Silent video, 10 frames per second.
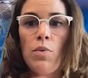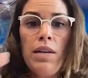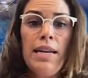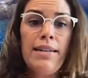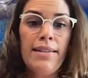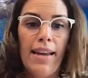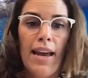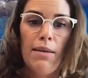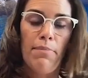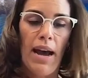we need to
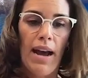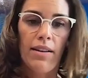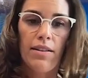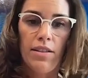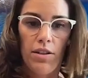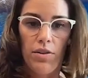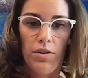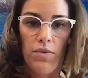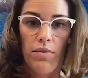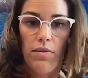get it back
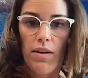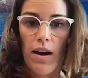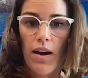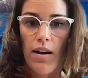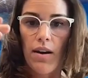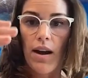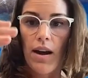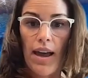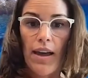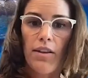to uh,
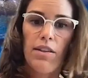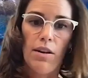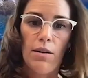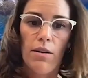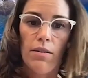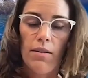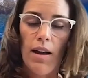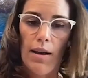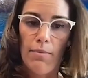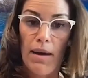a healthier
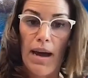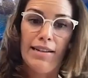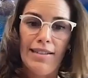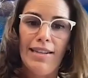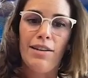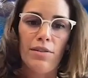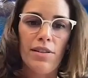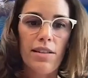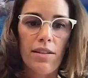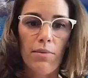and balanced
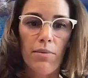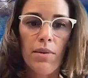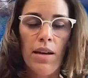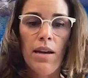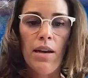ecosystem